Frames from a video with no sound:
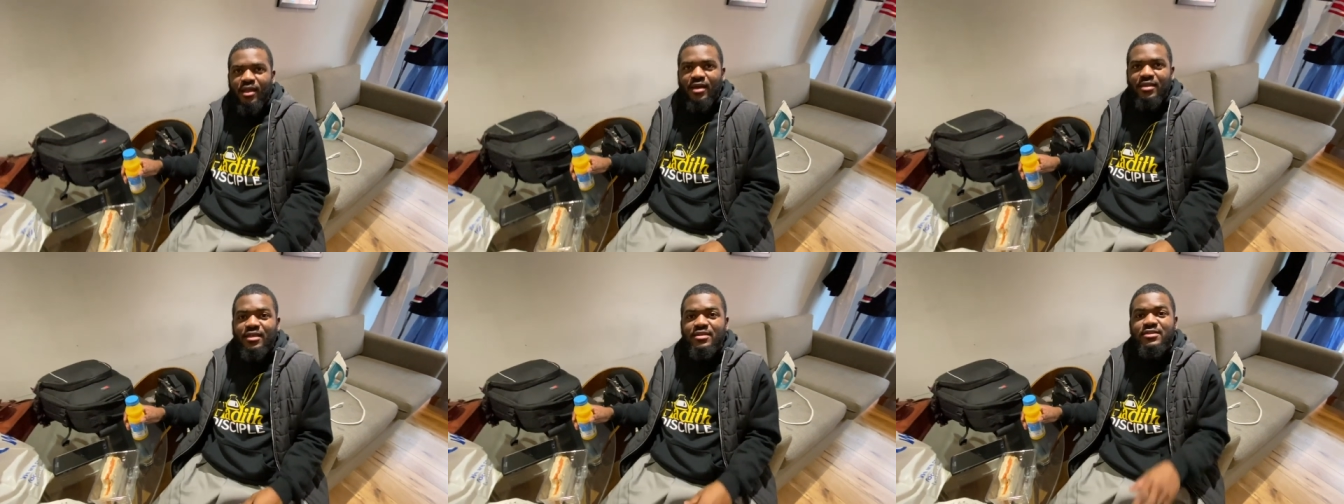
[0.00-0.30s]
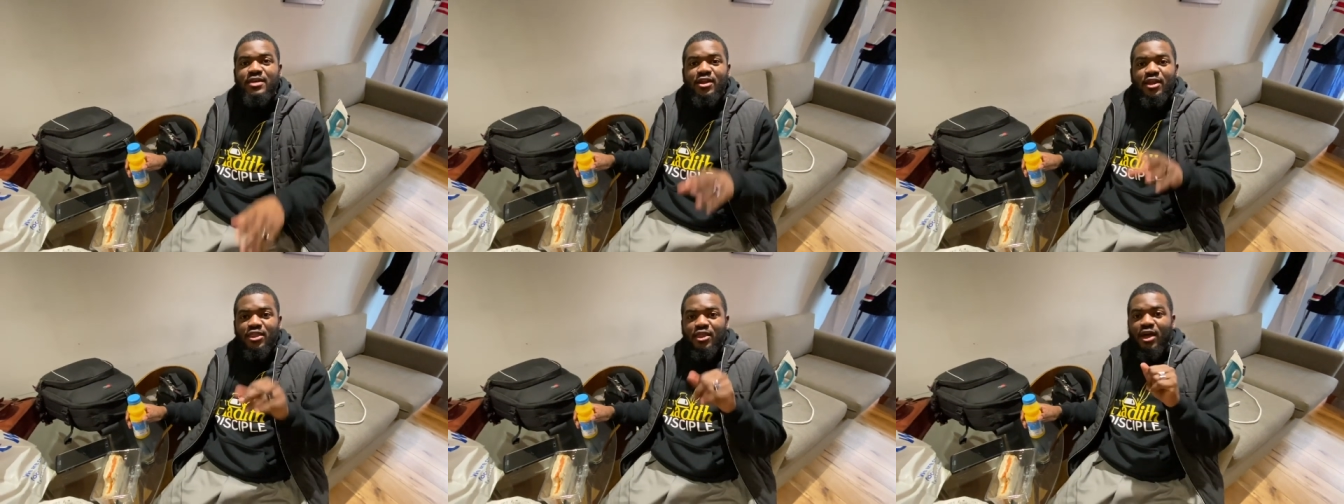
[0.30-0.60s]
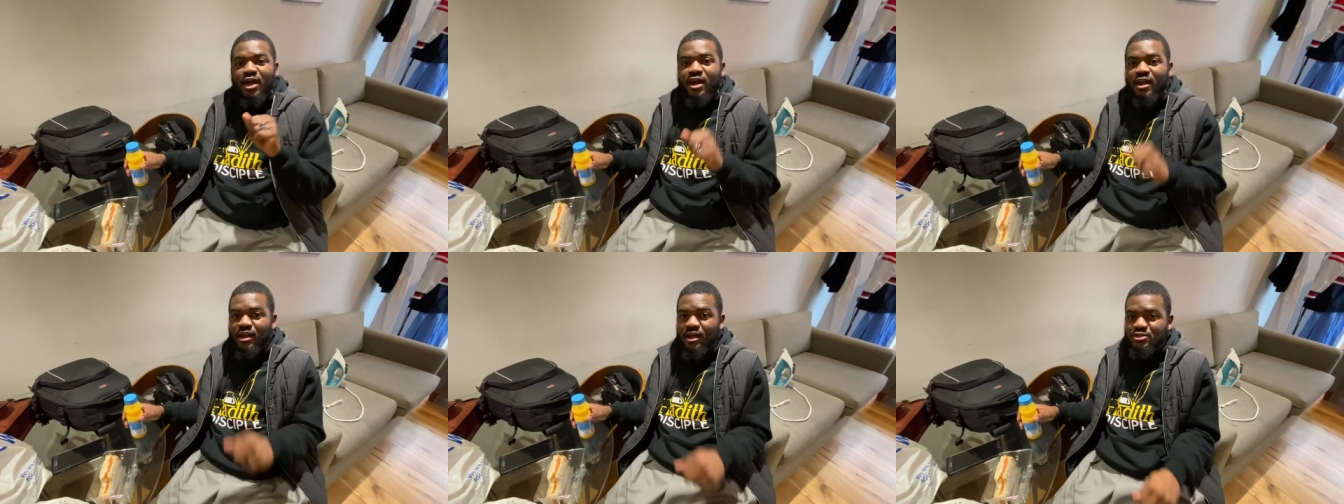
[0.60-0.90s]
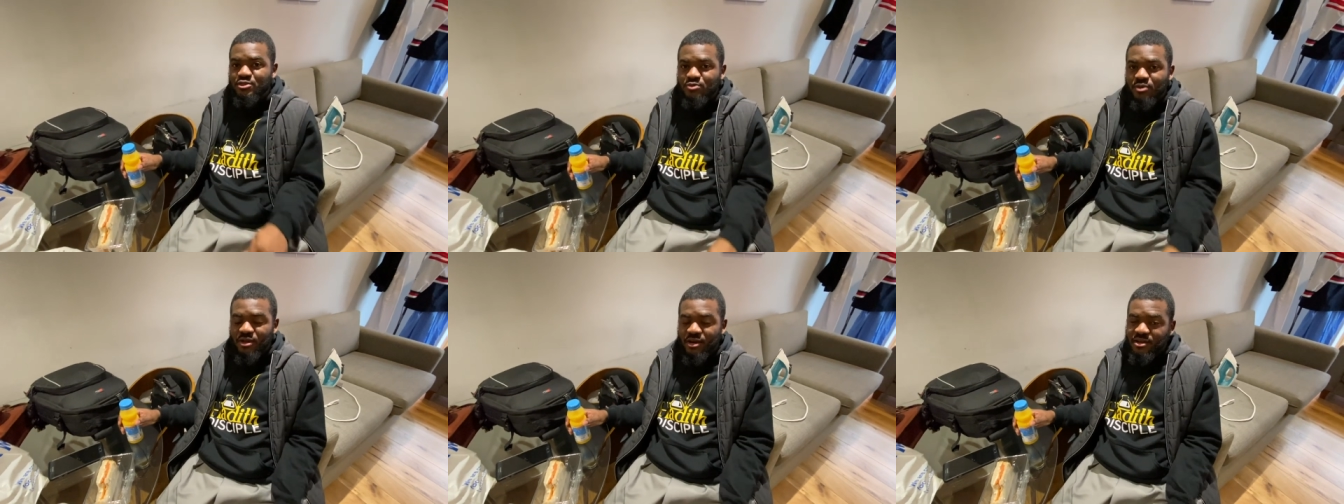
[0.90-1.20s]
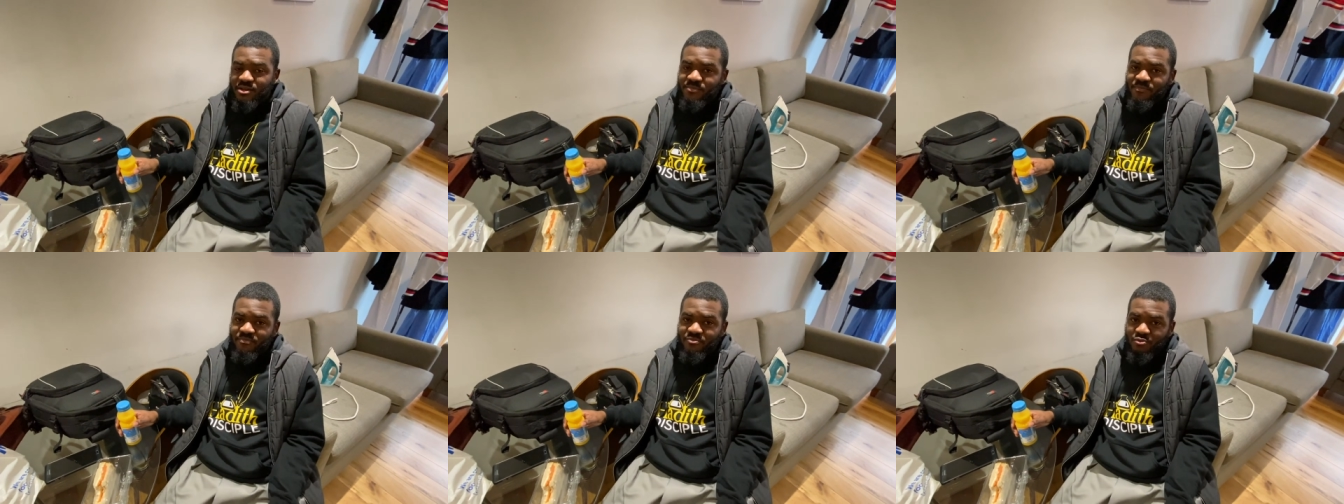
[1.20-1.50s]
There's another color as
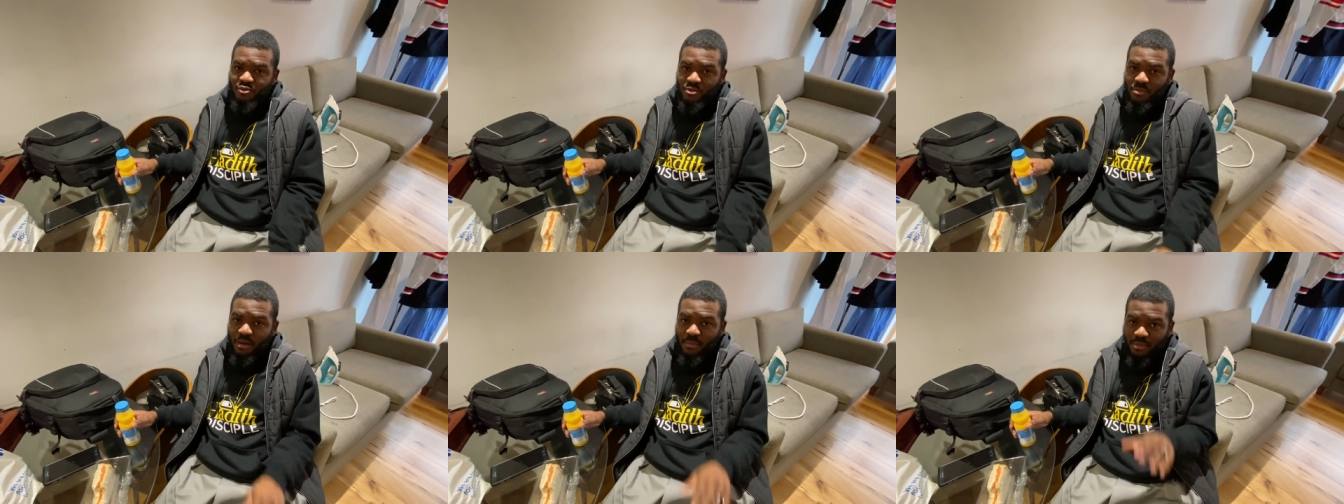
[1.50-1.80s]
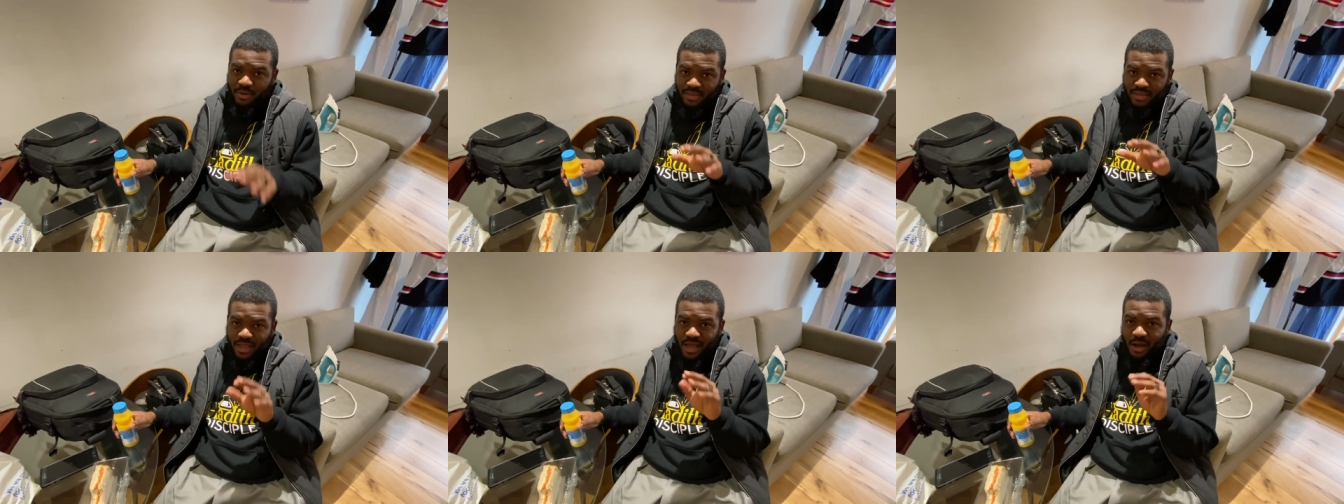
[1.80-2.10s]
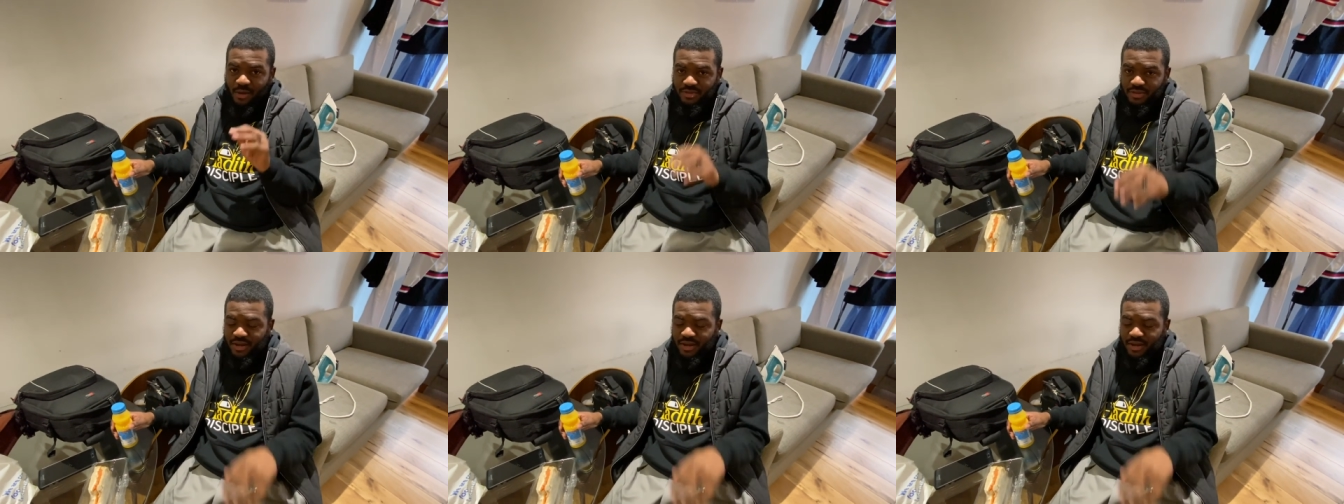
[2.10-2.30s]
well. I'm going to bring that out on